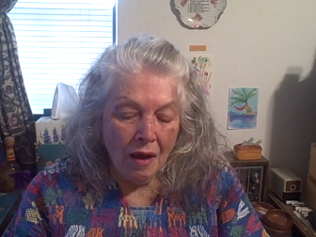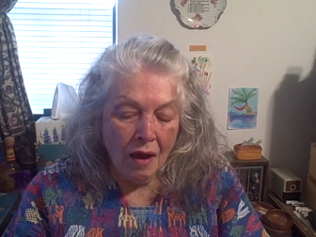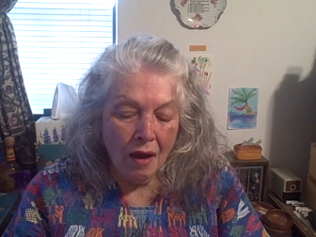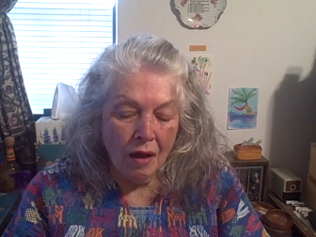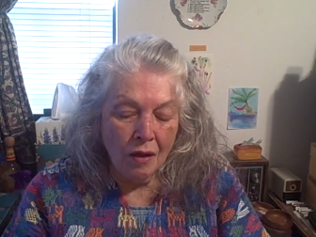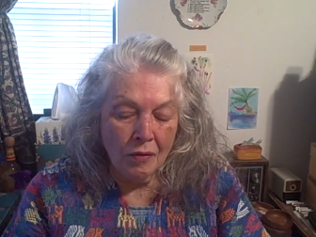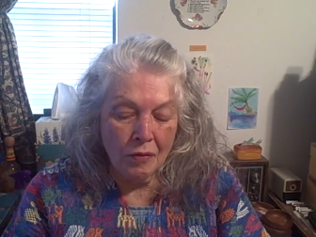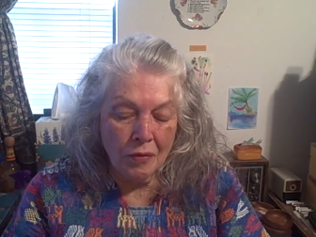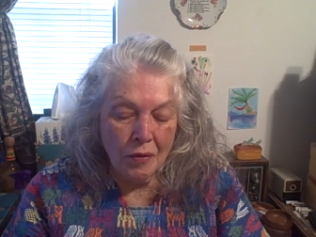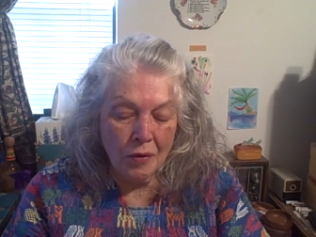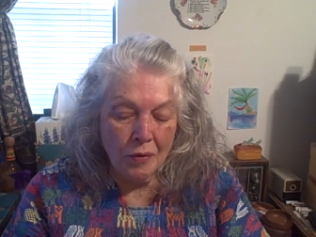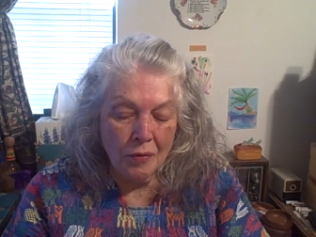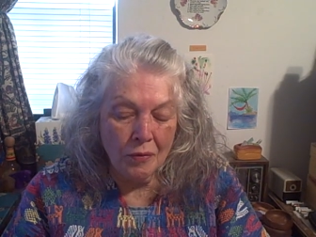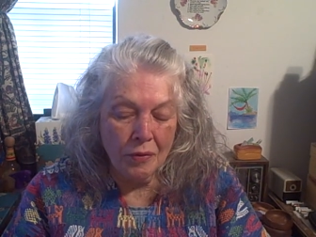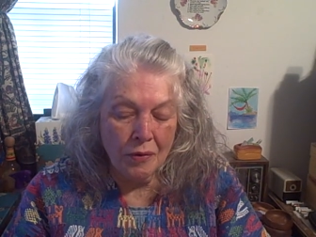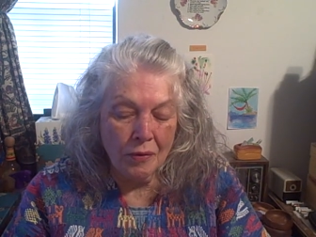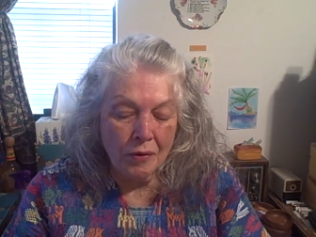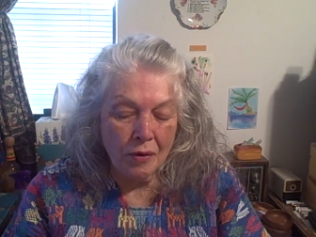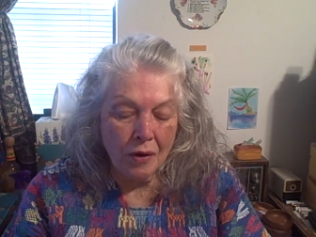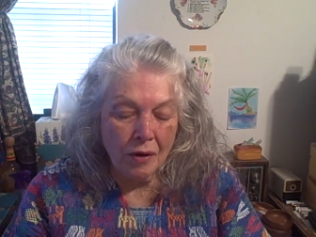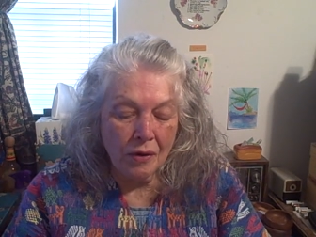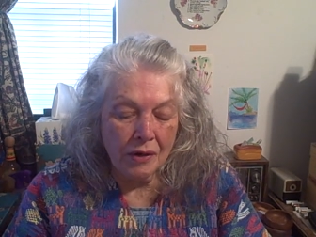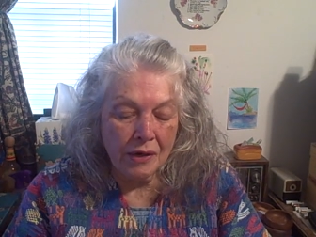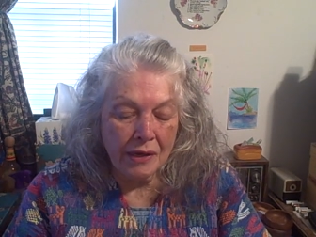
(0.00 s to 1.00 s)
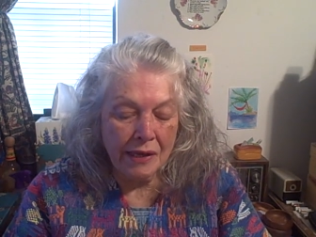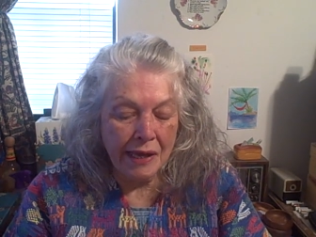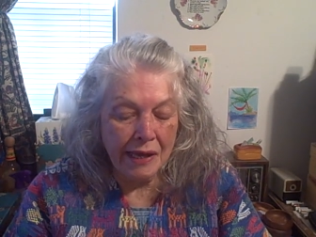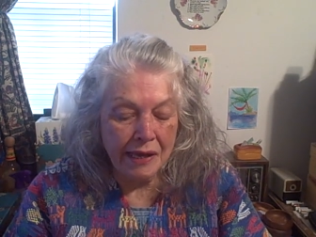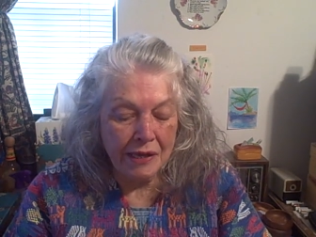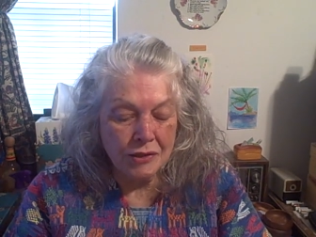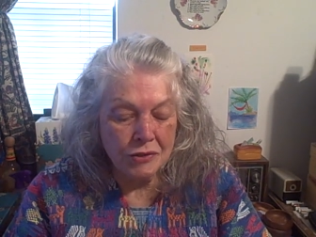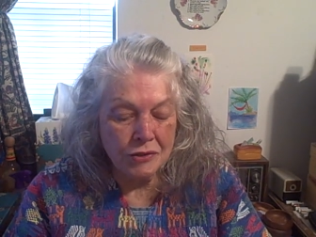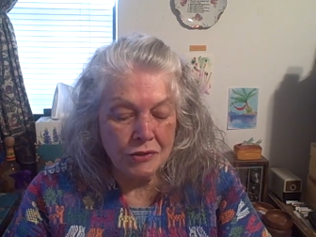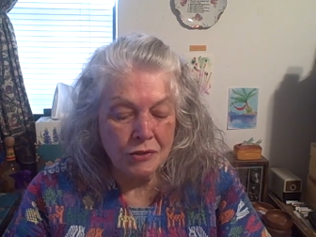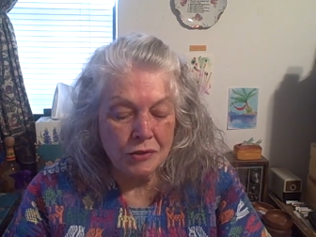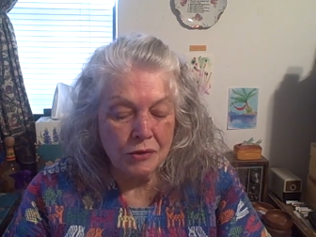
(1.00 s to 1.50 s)
although there are
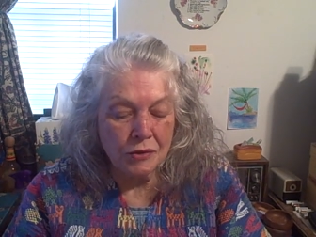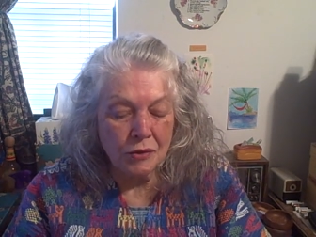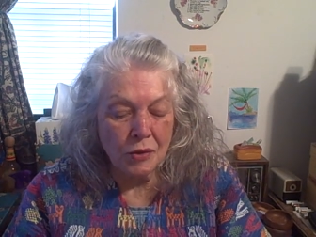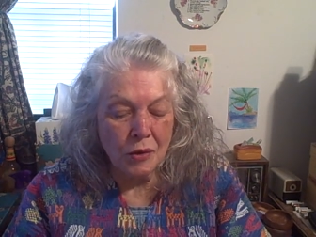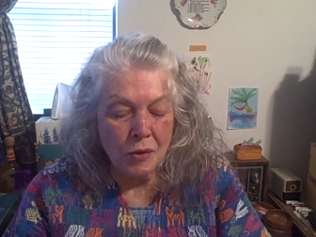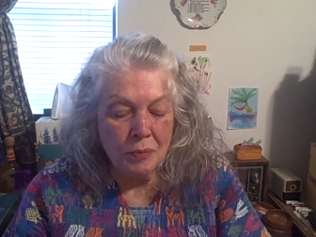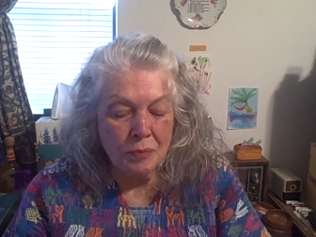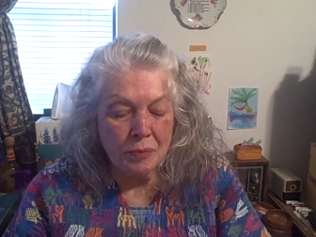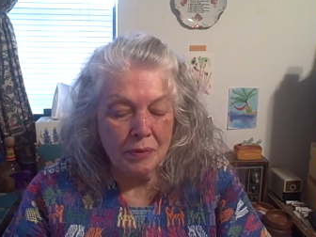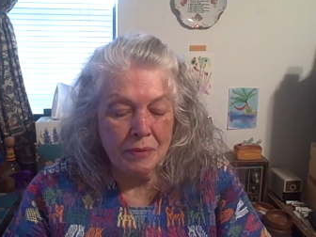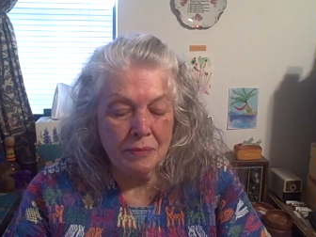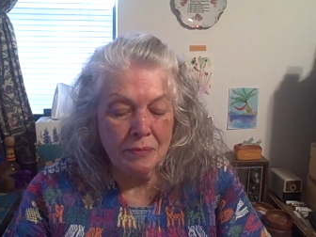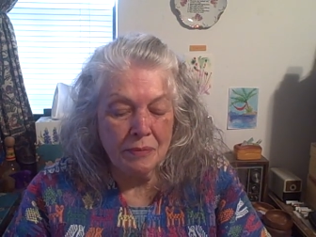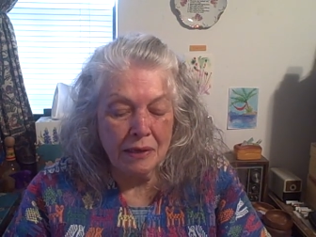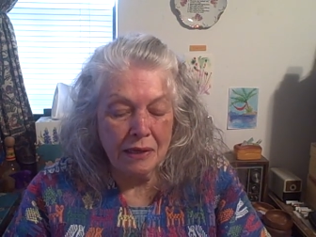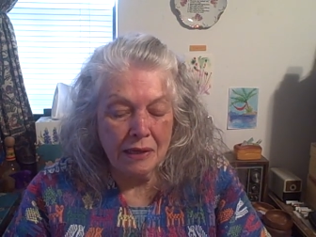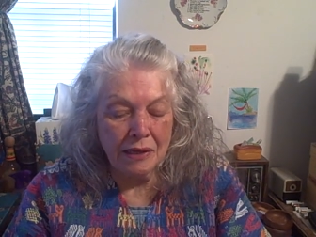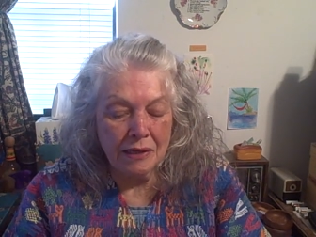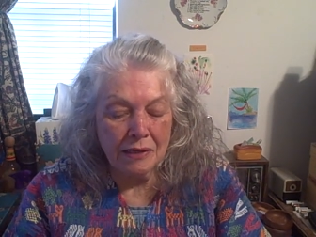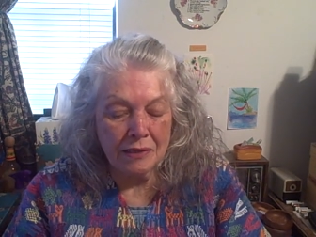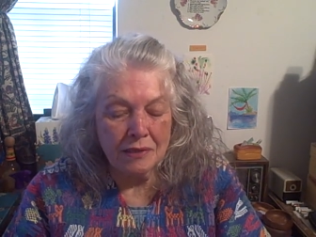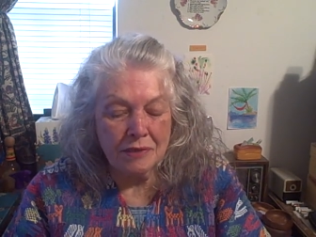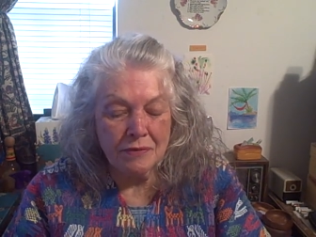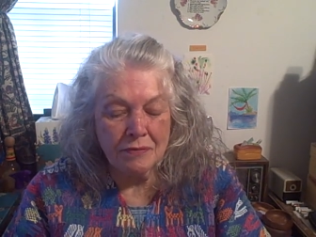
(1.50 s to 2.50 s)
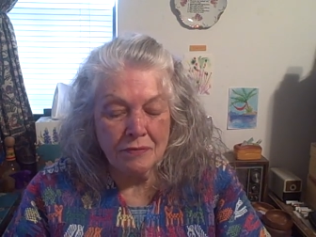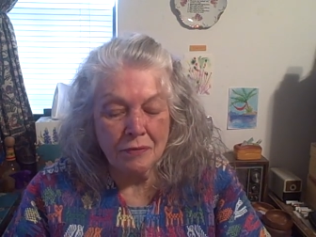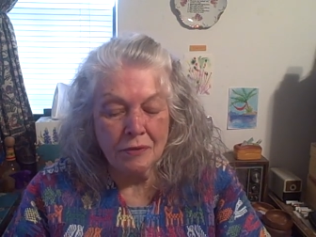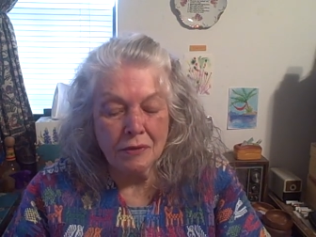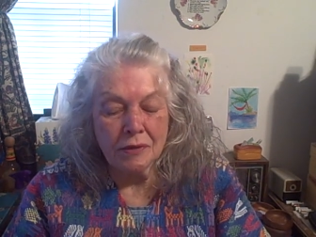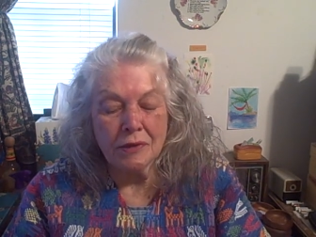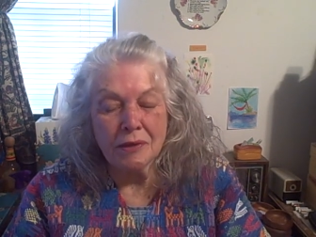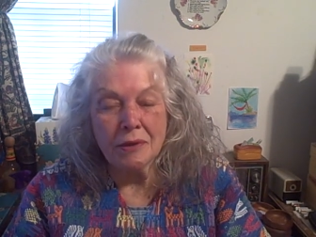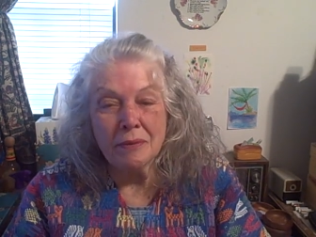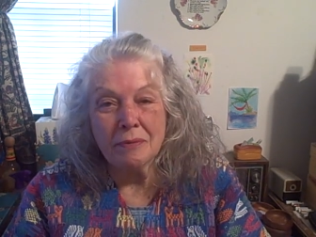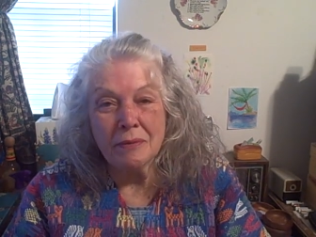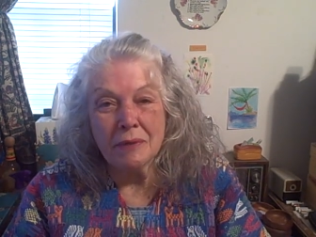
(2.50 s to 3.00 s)
occasional open meetings for a
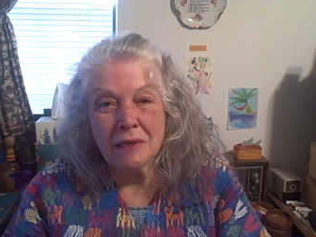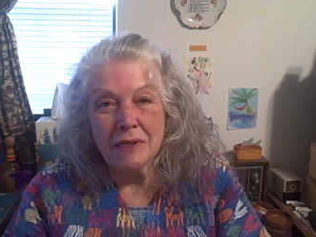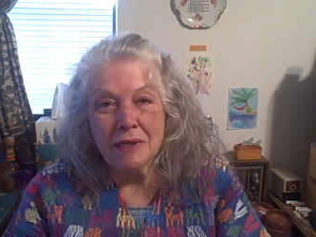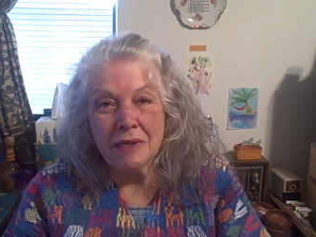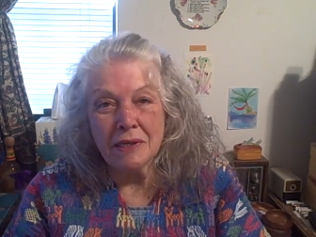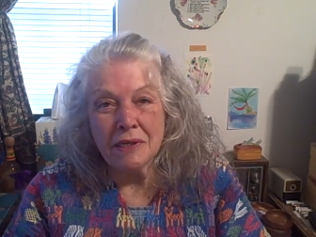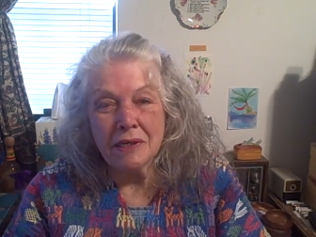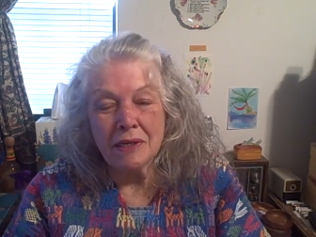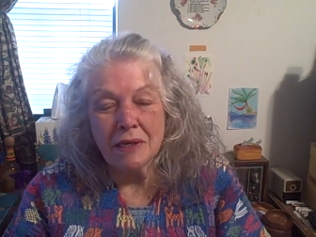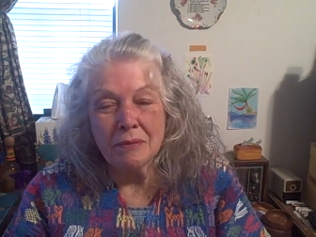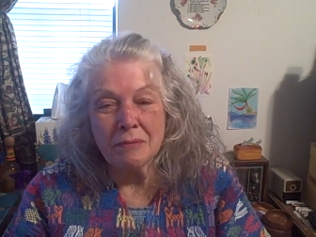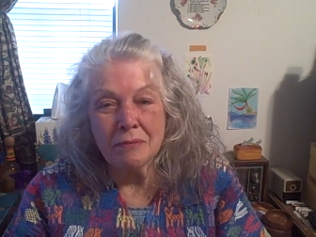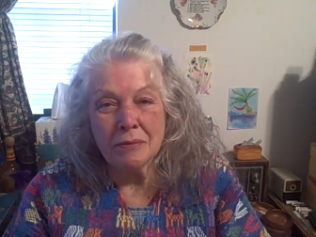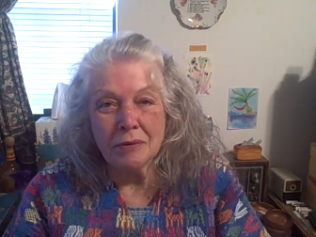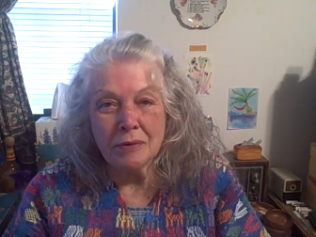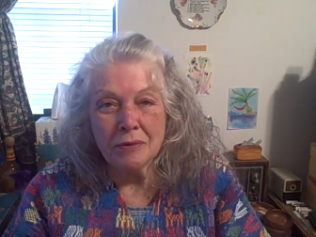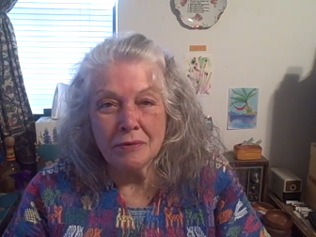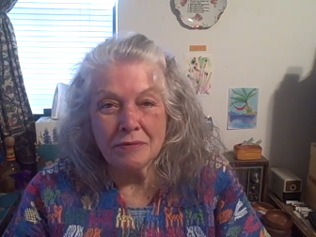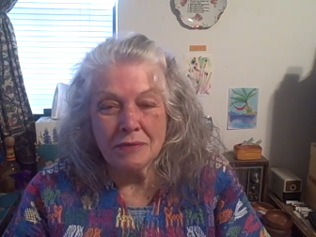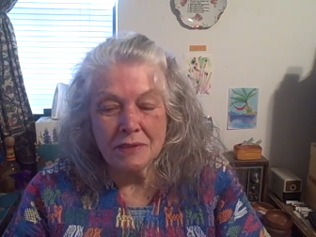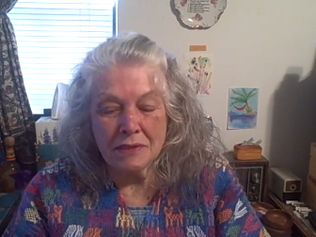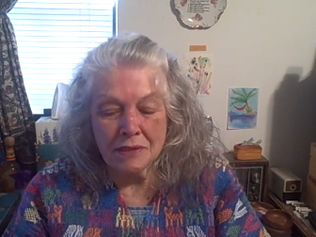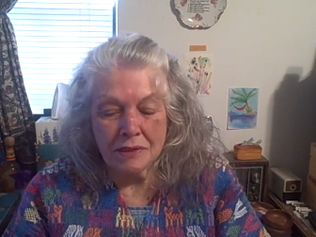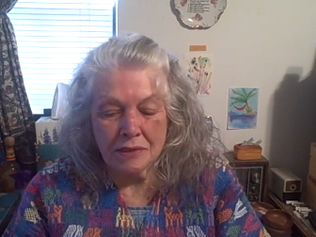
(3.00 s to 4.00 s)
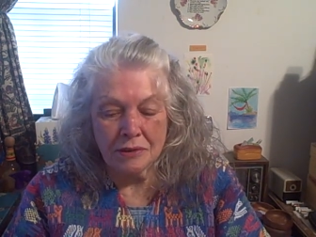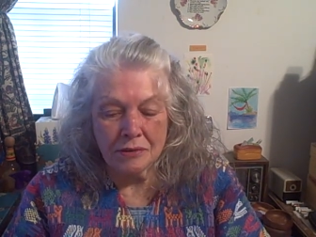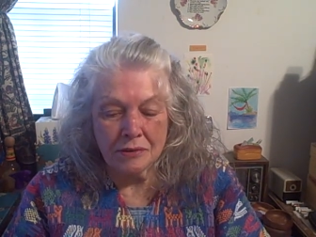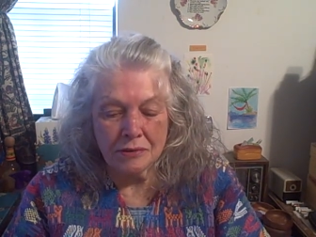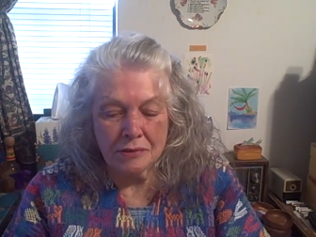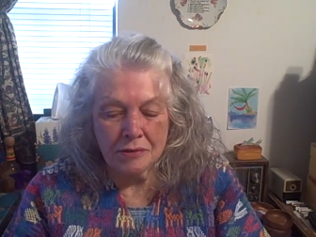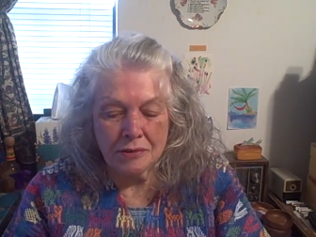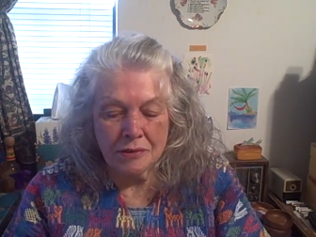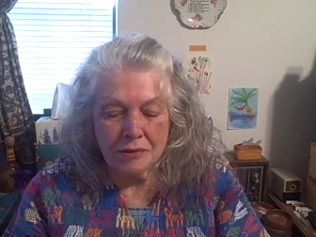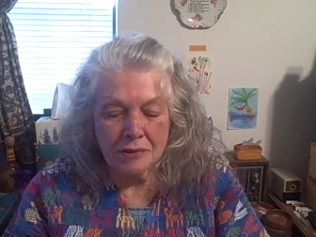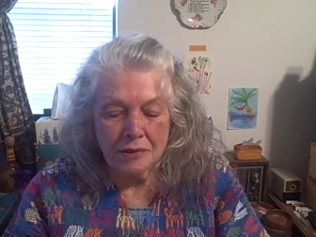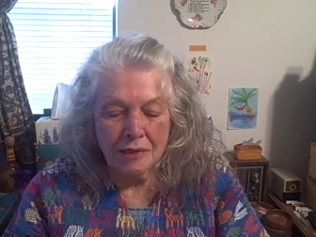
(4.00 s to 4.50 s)
limited number of
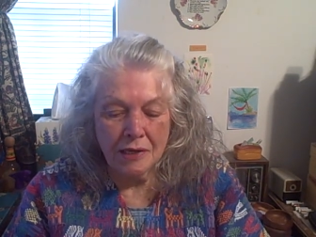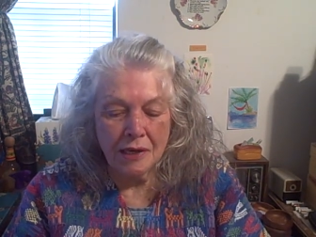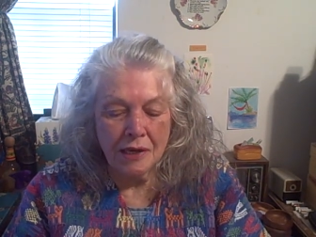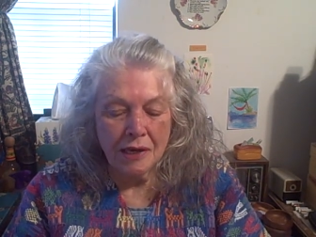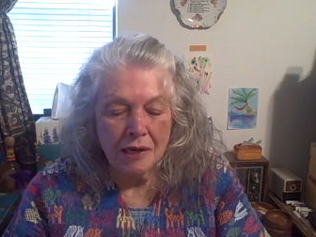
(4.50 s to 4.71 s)
sitters